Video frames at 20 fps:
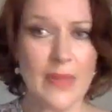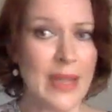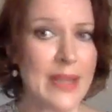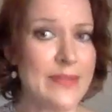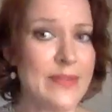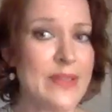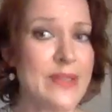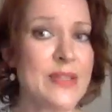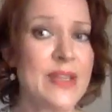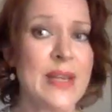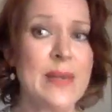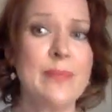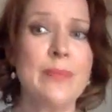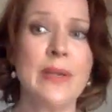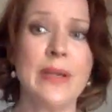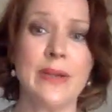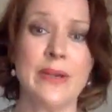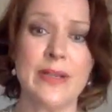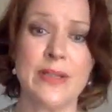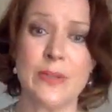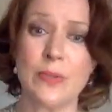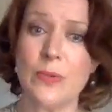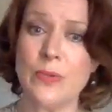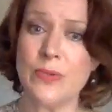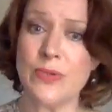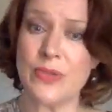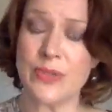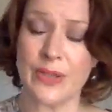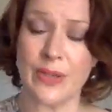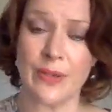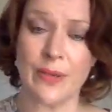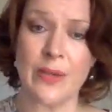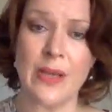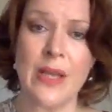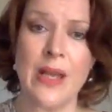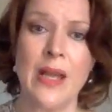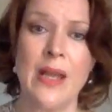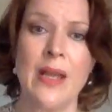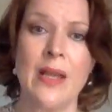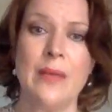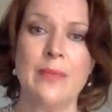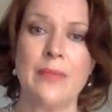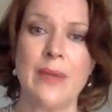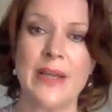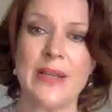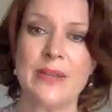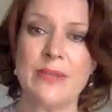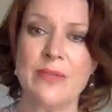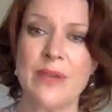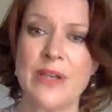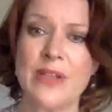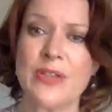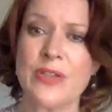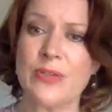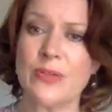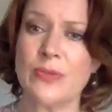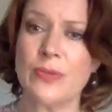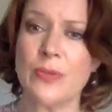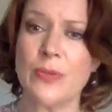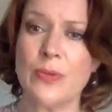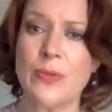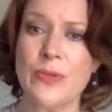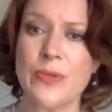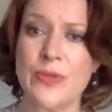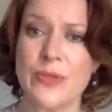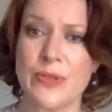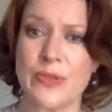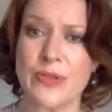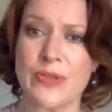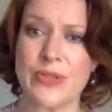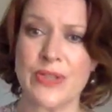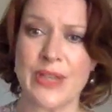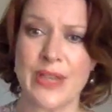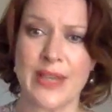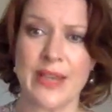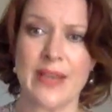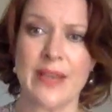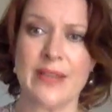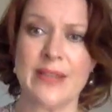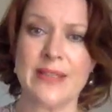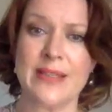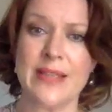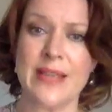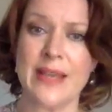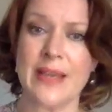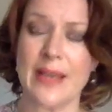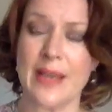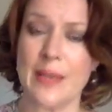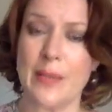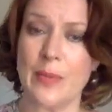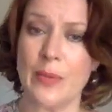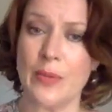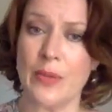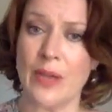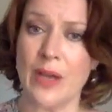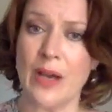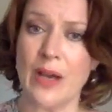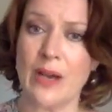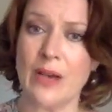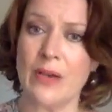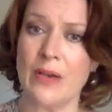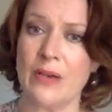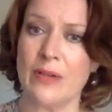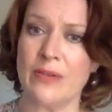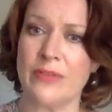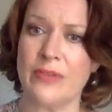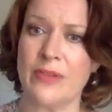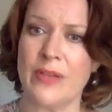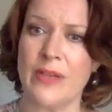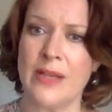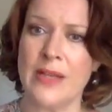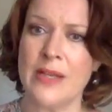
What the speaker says: In the same period also by the Russian Orthodox thinker Sergei Bulgakov,